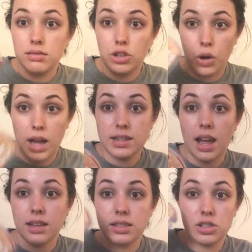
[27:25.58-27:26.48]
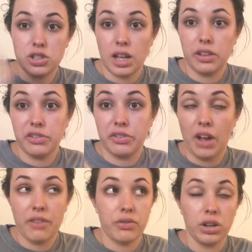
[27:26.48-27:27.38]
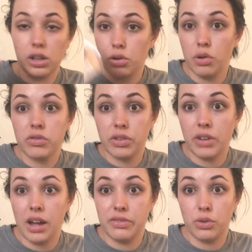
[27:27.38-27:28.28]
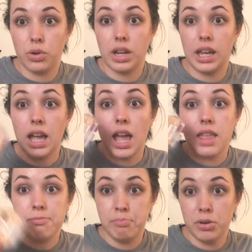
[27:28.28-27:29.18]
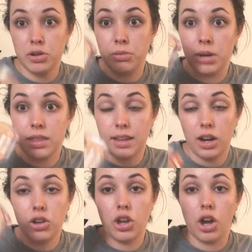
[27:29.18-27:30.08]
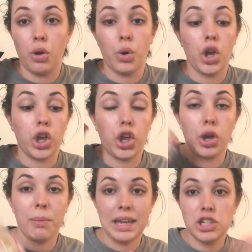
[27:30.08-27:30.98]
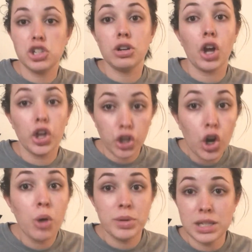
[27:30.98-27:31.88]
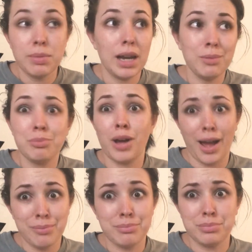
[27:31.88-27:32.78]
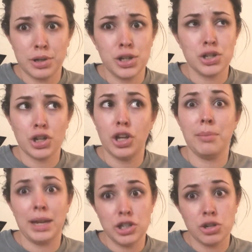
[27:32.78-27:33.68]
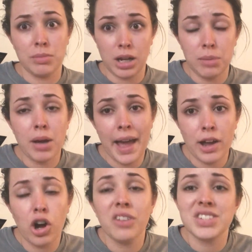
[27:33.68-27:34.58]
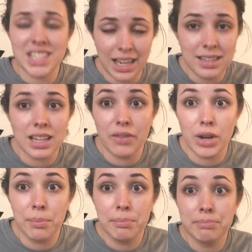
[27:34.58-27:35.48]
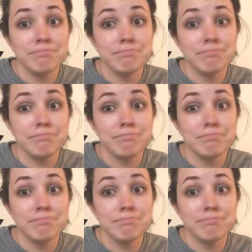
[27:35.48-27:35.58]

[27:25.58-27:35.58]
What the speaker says: You add taxes, sell it for a little over $5.40. Boom, there you go. You almost made, I'm pretty sure you made your money back off 6 of them.